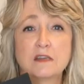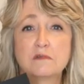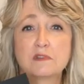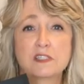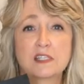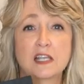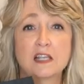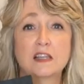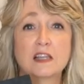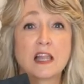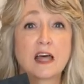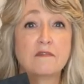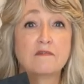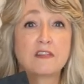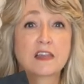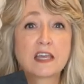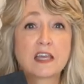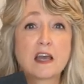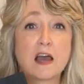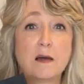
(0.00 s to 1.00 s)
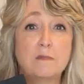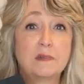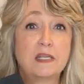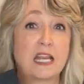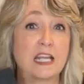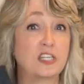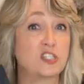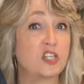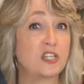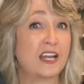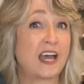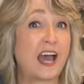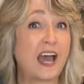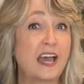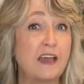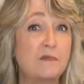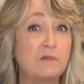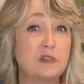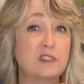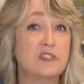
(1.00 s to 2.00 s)
it was a lovely combination.
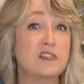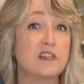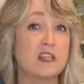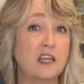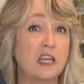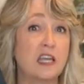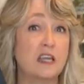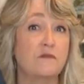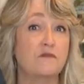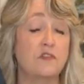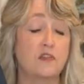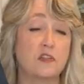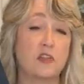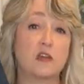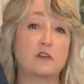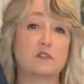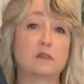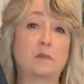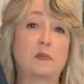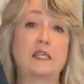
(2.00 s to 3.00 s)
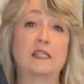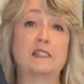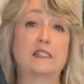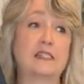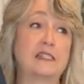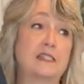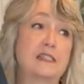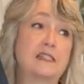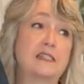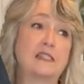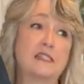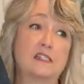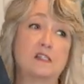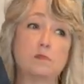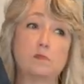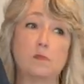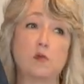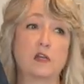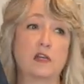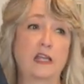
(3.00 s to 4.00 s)
I was looking for those pieces
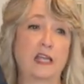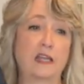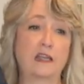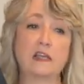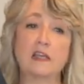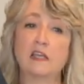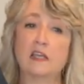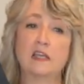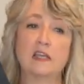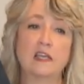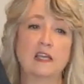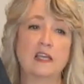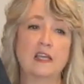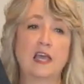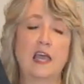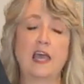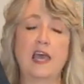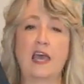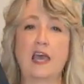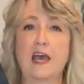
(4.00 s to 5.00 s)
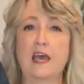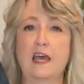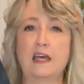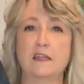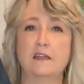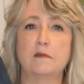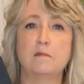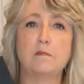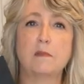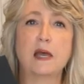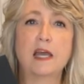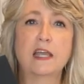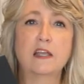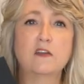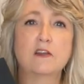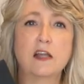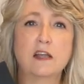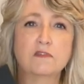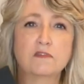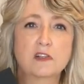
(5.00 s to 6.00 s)
this morning and my
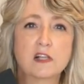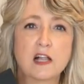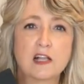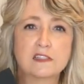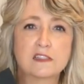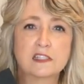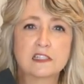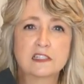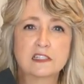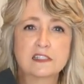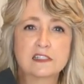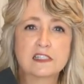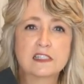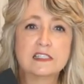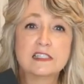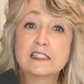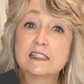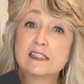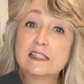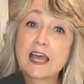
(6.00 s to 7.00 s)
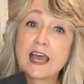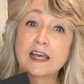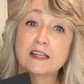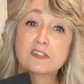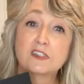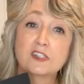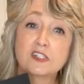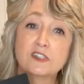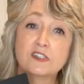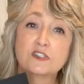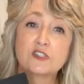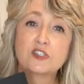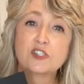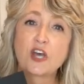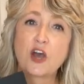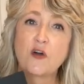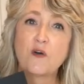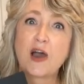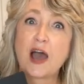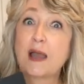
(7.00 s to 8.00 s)
craft closet is a disaster.
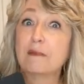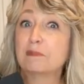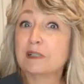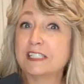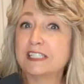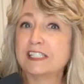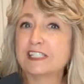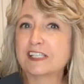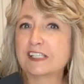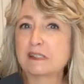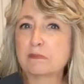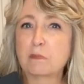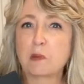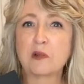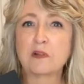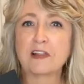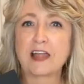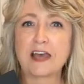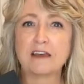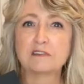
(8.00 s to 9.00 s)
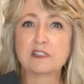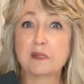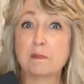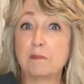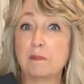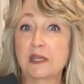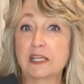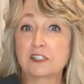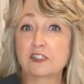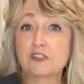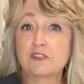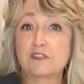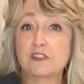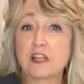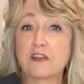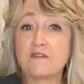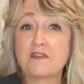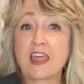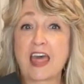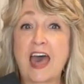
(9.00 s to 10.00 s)
So I'm gonna just pull out some pictures
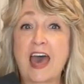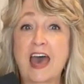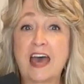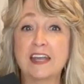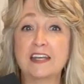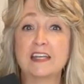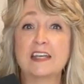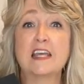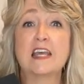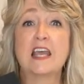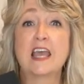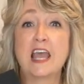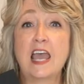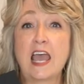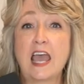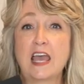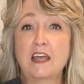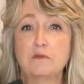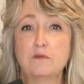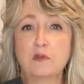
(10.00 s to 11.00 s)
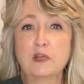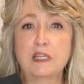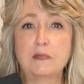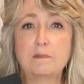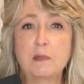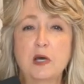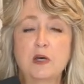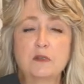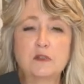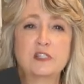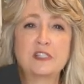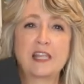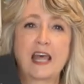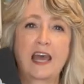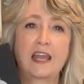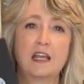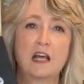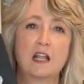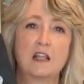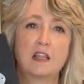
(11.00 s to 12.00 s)
of that and repost
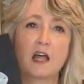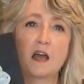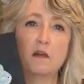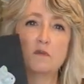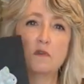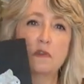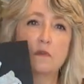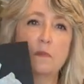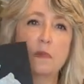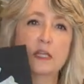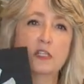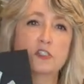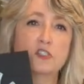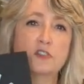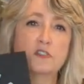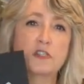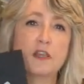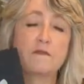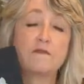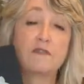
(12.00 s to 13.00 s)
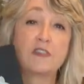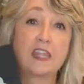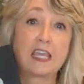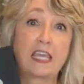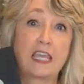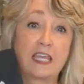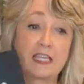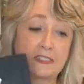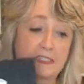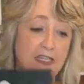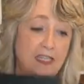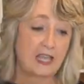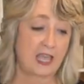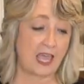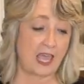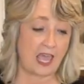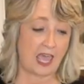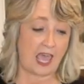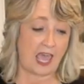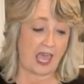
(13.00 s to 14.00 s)
that along with pictures of these.
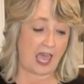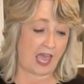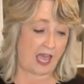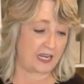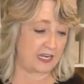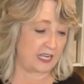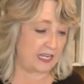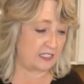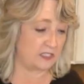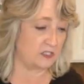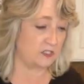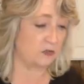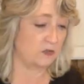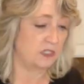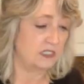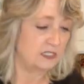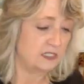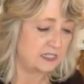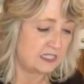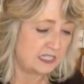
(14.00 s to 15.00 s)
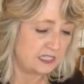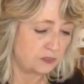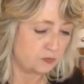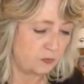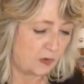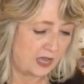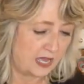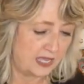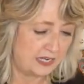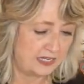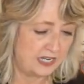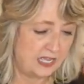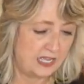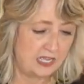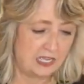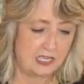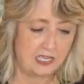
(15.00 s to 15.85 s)
And as soon as this one